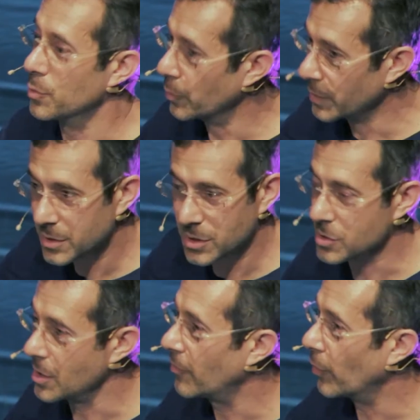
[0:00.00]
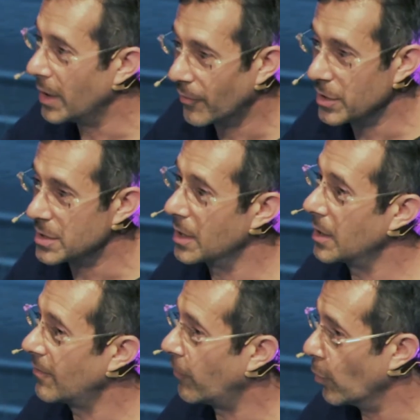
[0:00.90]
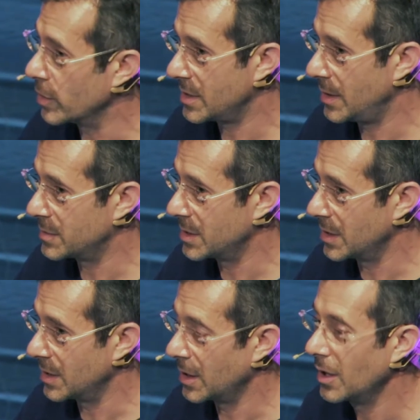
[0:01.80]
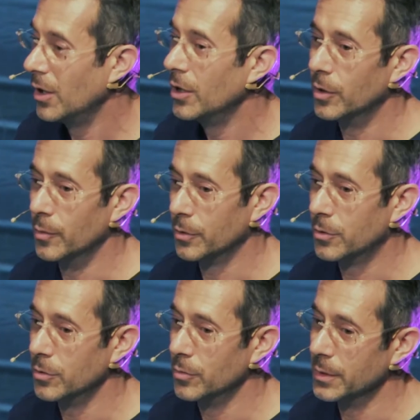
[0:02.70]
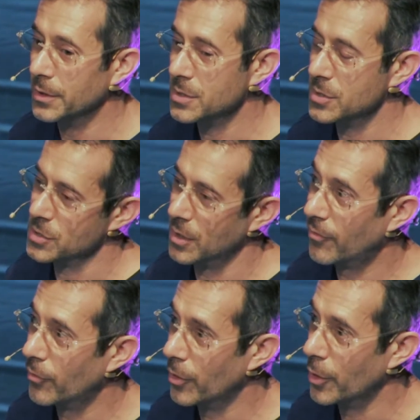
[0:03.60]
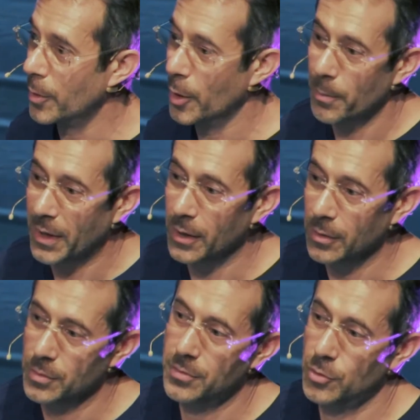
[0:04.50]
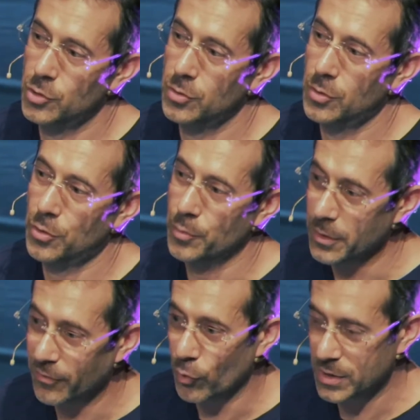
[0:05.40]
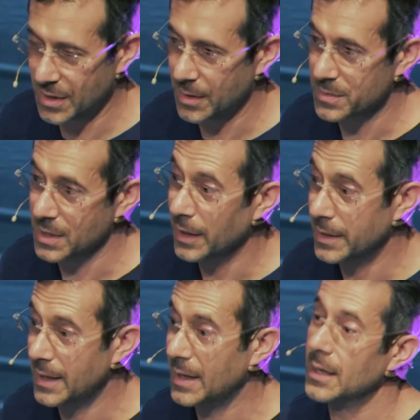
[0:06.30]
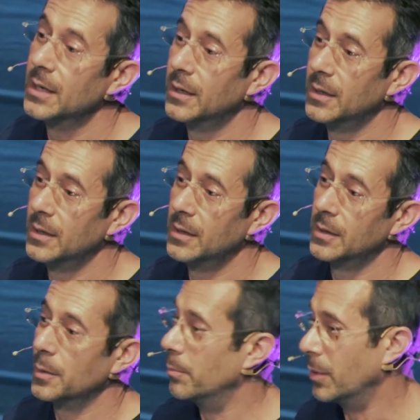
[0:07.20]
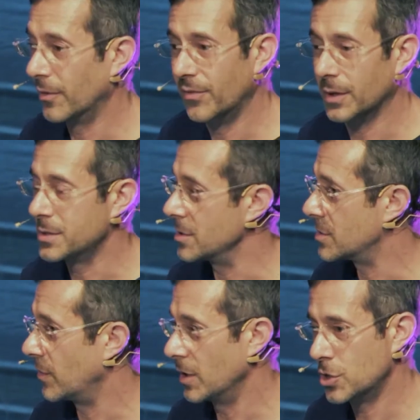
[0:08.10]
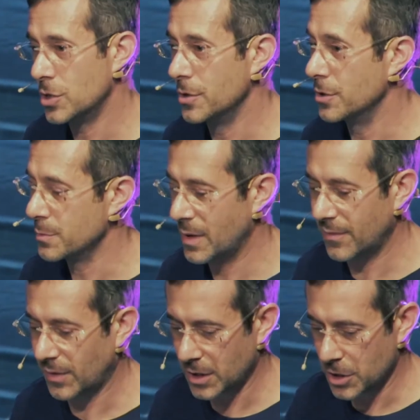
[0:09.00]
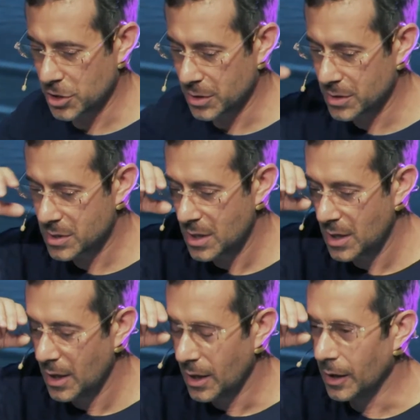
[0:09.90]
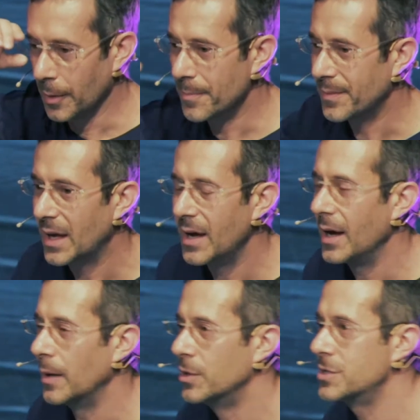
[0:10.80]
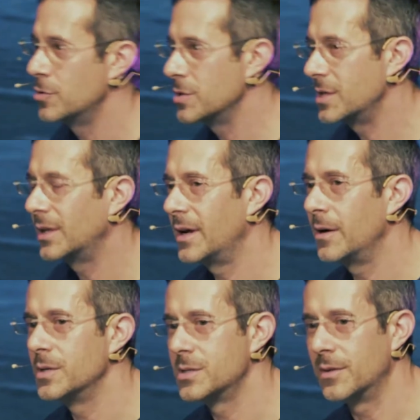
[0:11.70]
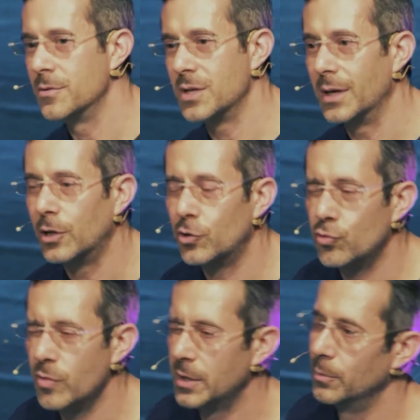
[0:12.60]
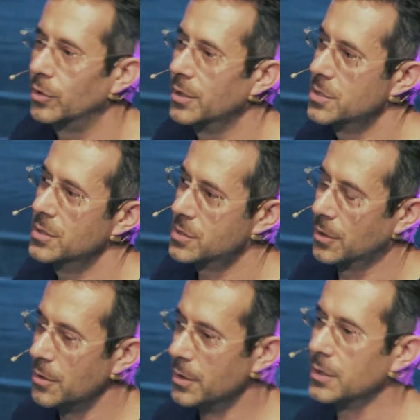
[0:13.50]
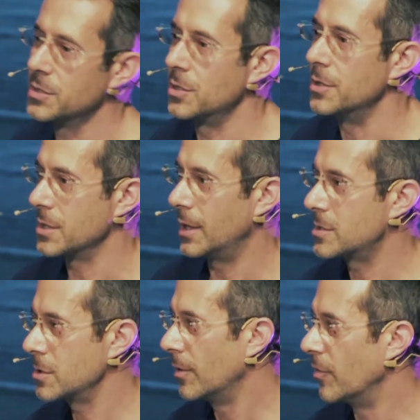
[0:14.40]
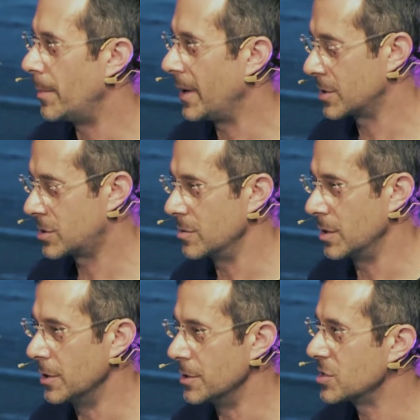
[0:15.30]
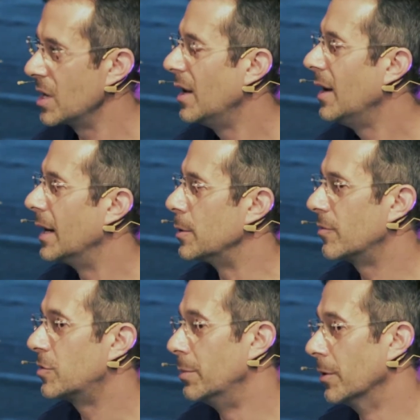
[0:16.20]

releasing software every day, 4 times a day. Heroku releases software about 3 or 4 times a day. Bug fixes, features, modifications. And what's interesting now is that there's incredible security concerns. I'd say over the past 2 years, and you have to build